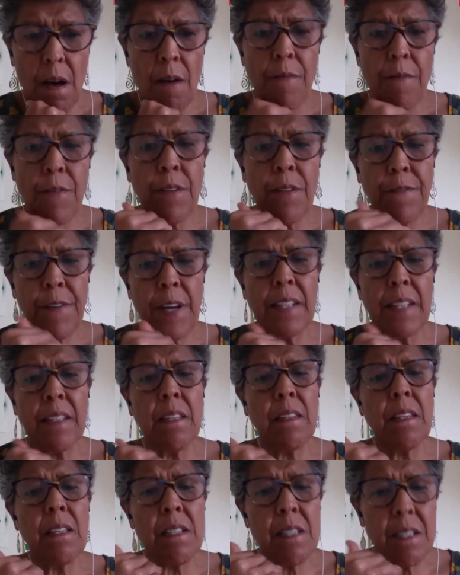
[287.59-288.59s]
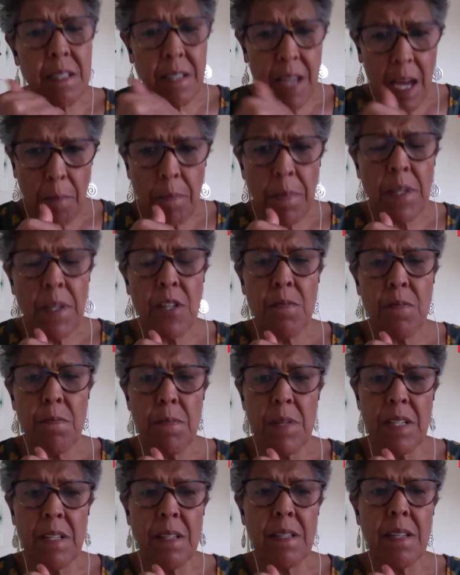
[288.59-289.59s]
for the fact that the
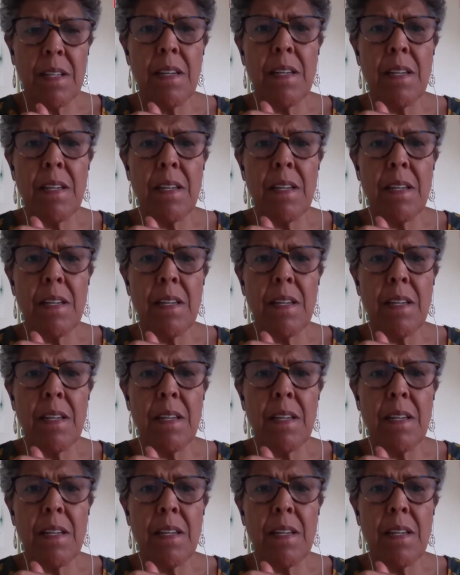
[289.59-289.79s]
establishment